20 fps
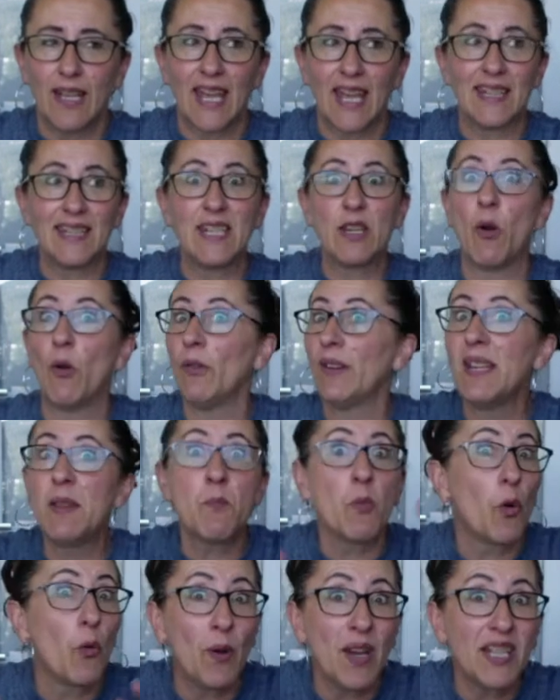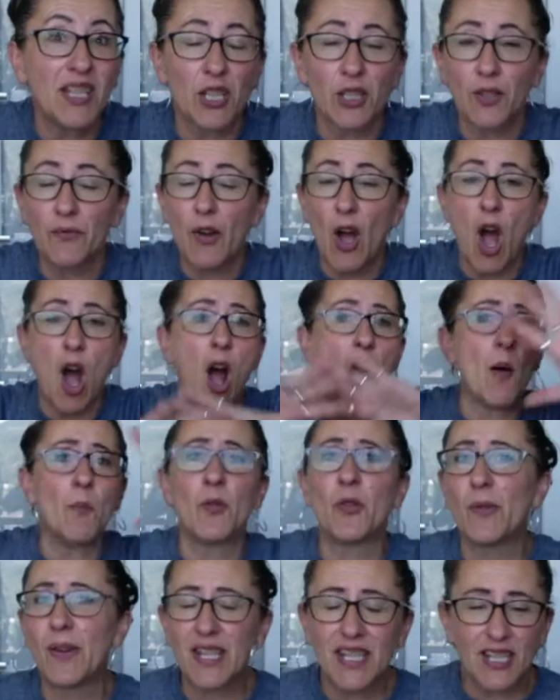and the only meridian of
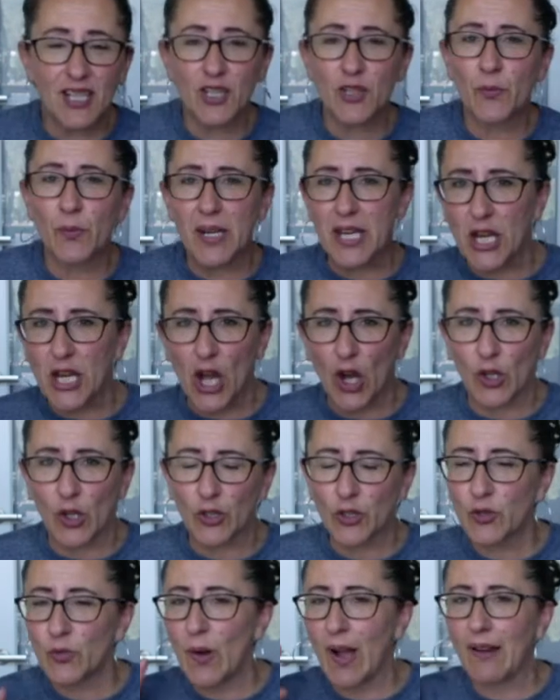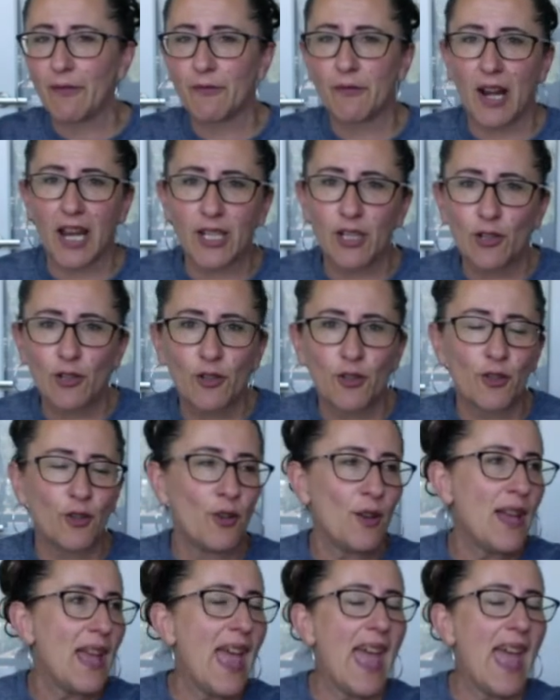all meridians we know, the 12 regular,